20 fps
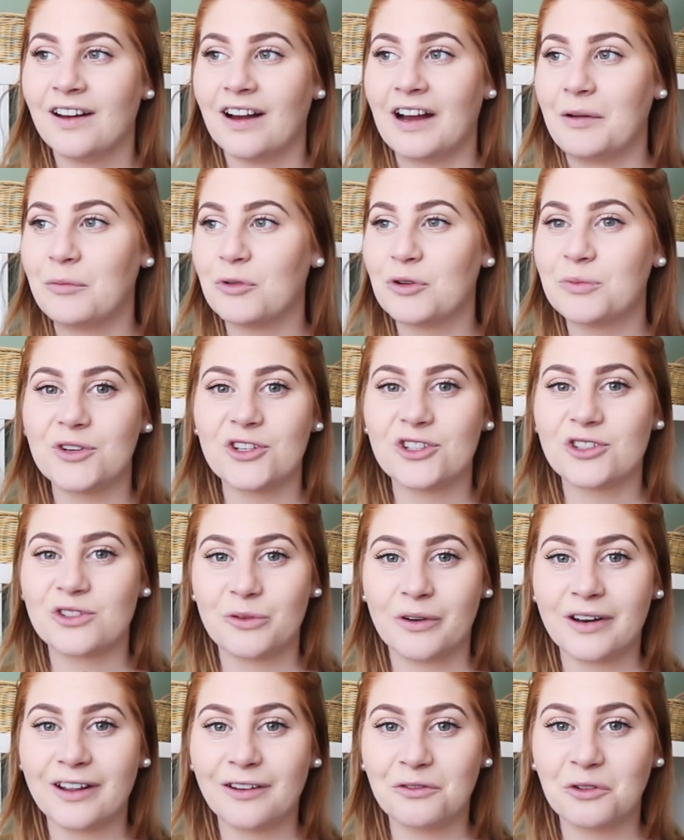I'm almost
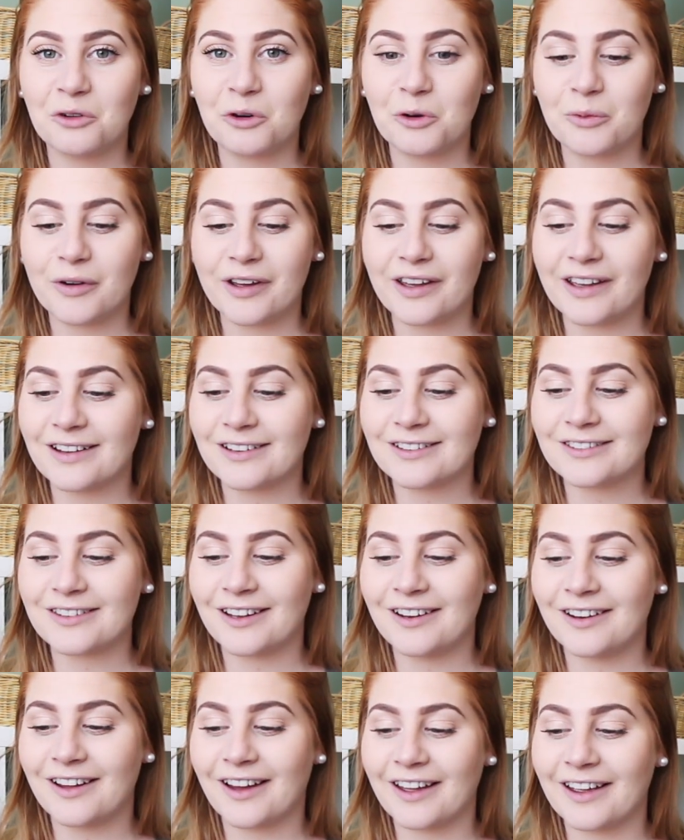24 weeks
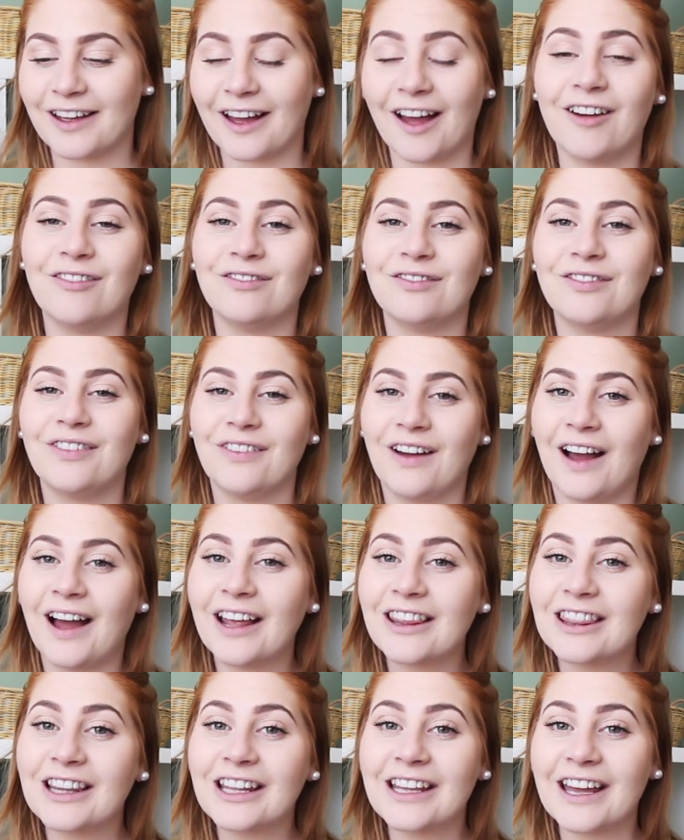and I have
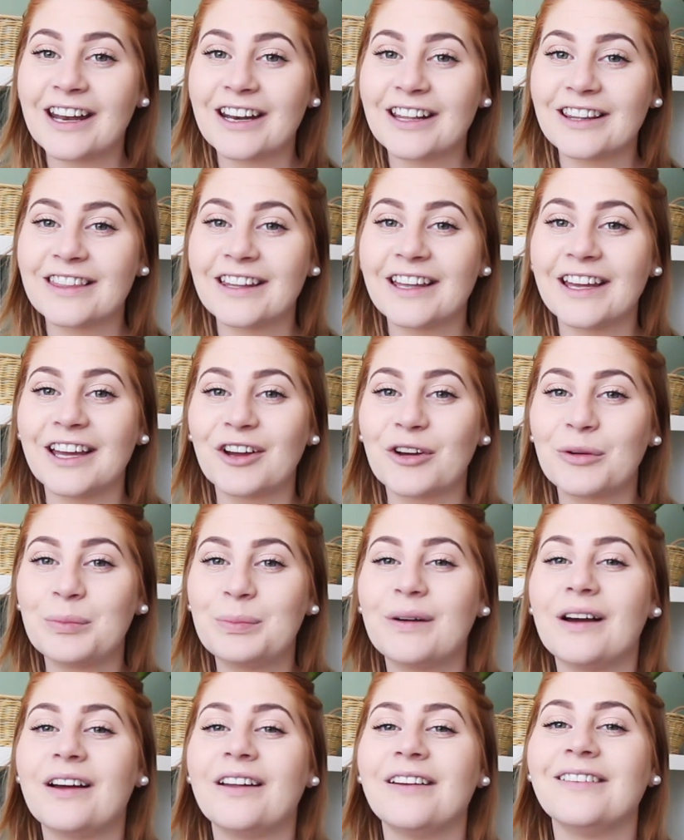hardly anything
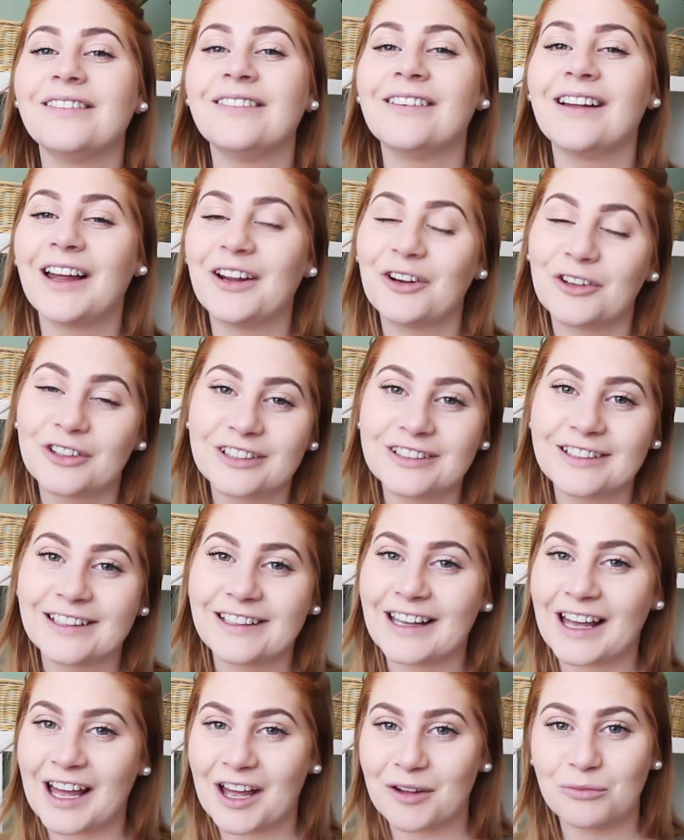but I
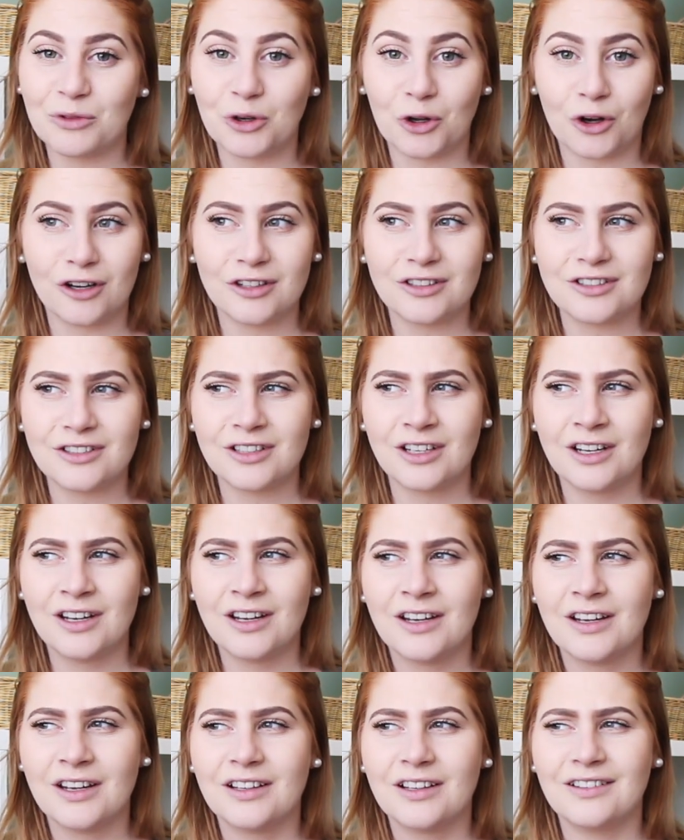honestly am not
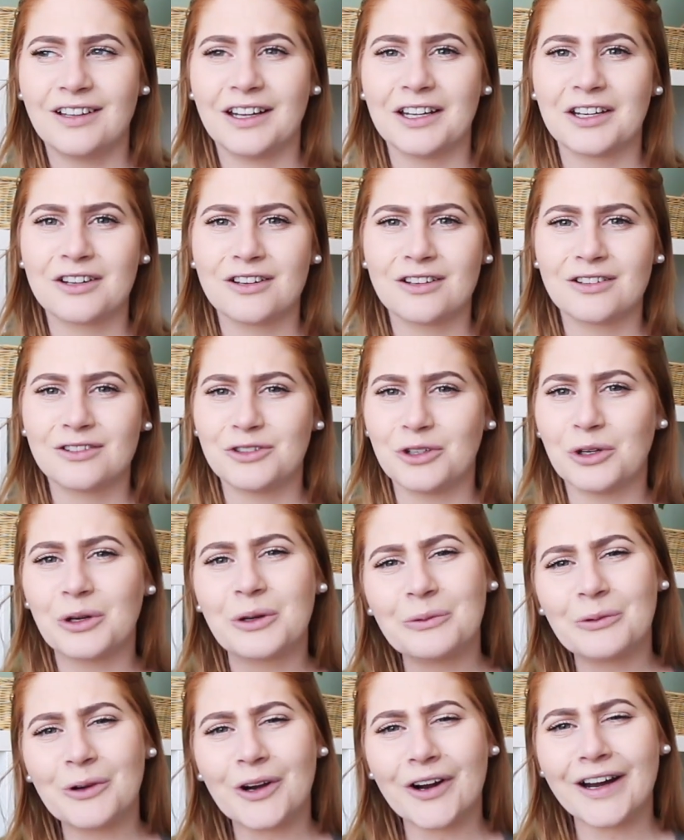like
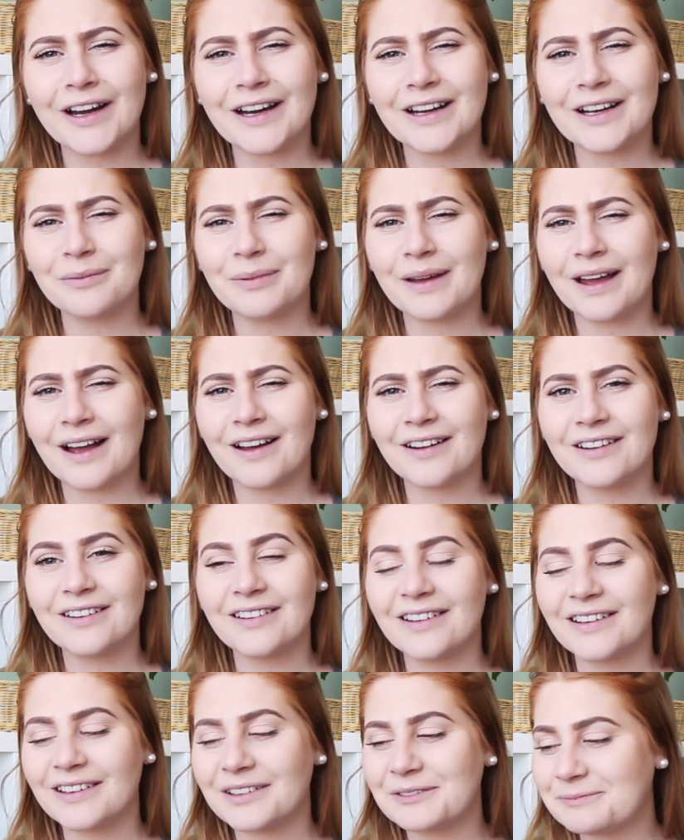too worried about
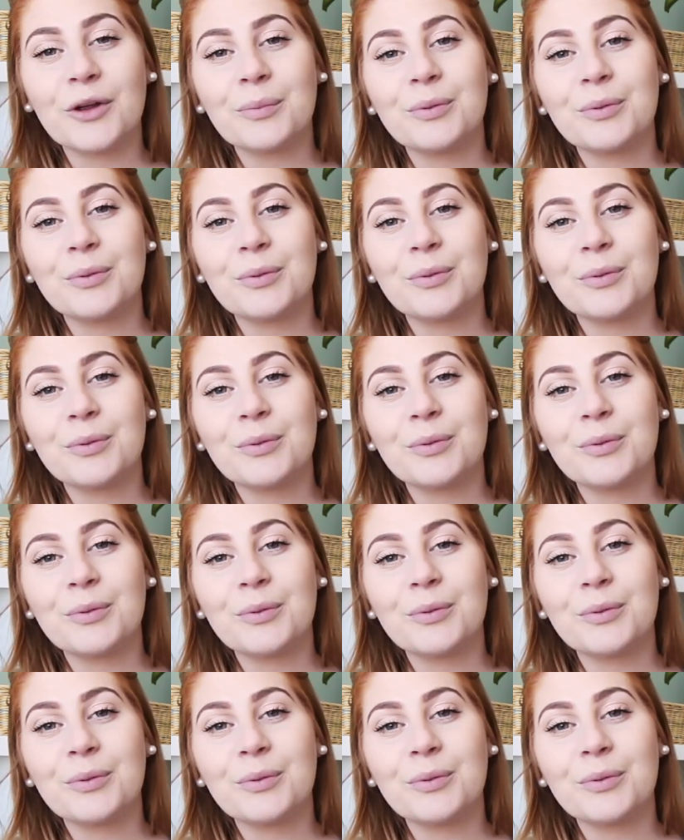it.